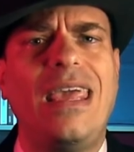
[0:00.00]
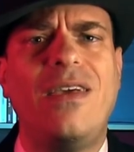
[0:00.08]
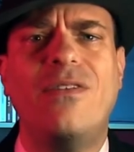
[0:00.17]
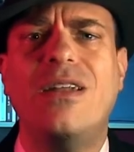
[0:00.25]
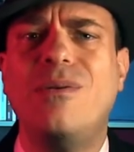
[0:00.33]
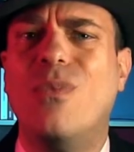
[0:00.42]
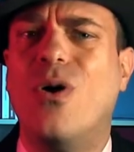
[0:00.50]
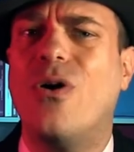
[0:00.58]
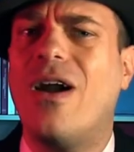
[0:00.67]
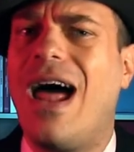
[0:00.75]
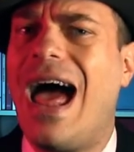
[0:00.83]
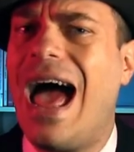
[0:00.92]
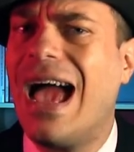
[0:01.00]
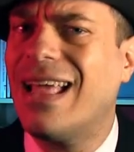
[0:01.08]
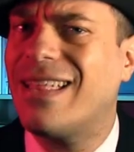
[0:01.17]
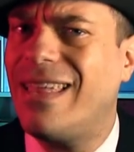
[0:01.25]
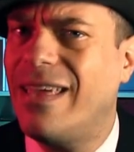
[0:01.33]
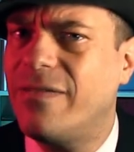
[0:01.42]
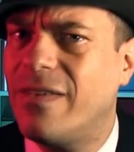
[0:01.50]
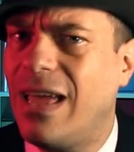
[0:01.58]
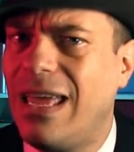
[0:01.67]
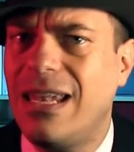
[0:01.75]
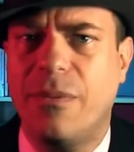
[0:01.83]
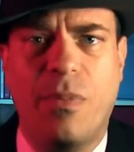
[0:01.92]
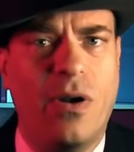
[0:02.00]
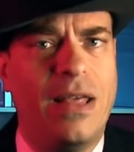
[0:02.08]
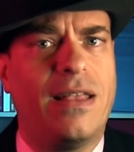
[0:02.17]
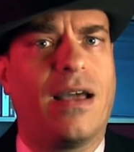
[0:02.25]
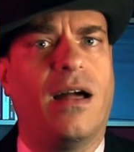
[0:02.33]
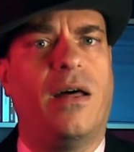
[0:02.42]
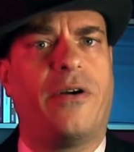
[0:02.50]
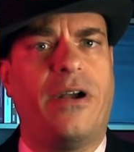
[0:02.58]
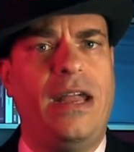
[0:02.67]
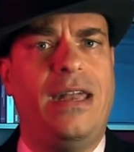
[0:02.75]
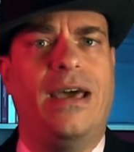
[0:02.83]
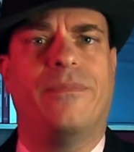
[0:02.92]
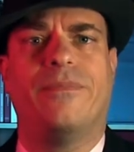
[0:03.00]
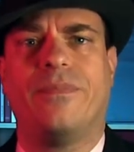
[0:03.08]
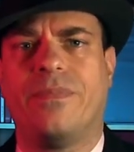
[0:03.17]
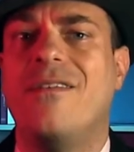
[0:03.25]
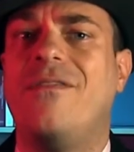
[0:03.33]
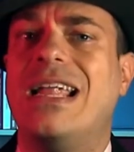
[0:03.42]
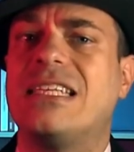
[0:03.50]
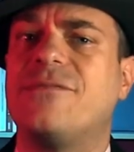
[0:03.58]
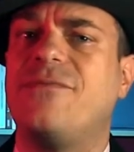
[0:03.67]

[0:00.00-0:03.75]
even more active in the political arena. Olufella's